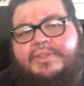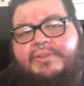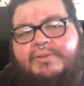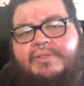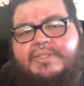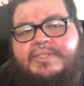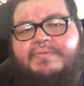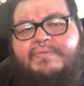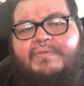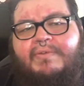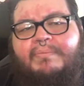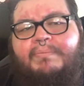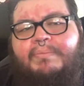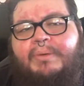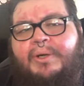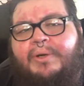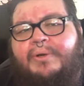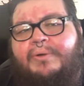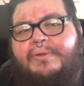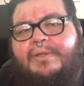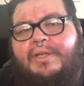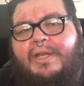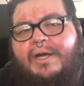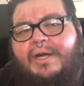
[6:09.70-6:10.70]
thirst for
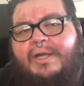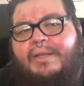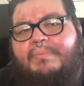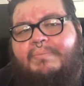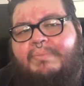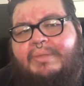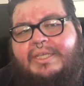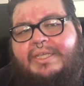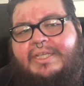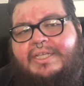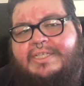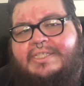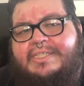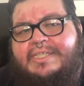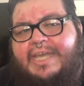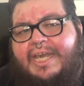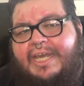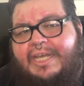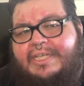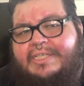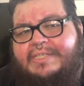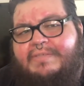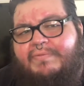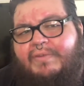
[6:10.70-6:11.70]
bone not being
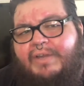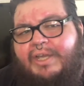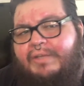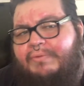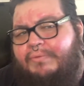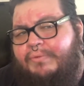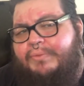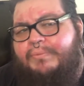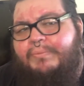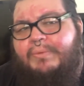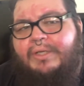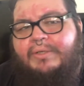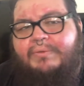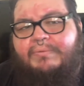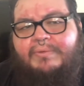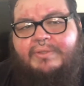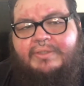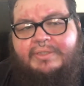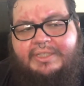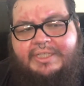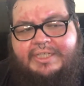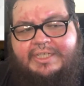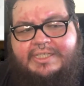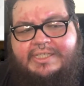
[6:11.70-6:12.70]
satisfied with one
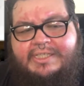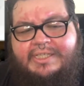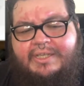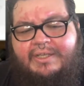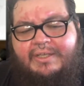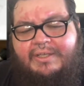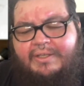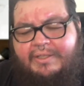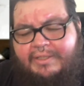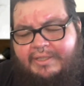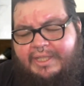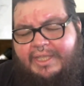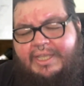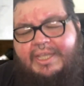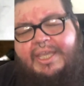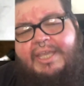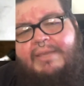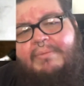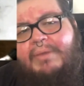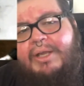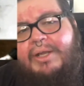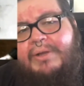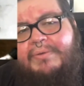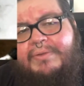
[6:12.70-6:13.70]
release, they
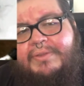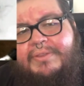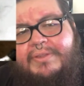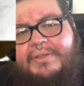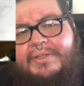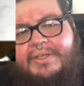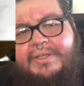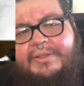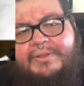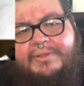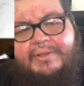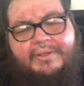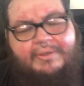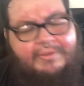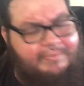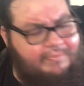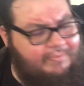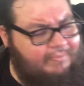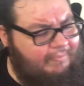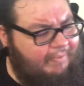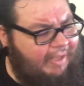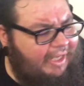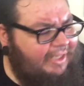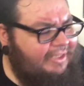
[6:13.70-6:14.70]
came out with another,
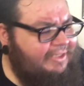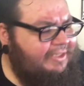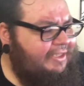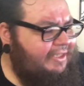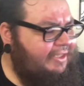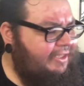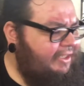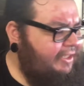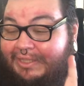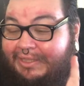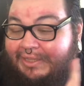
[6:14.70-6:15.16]
Ractonite.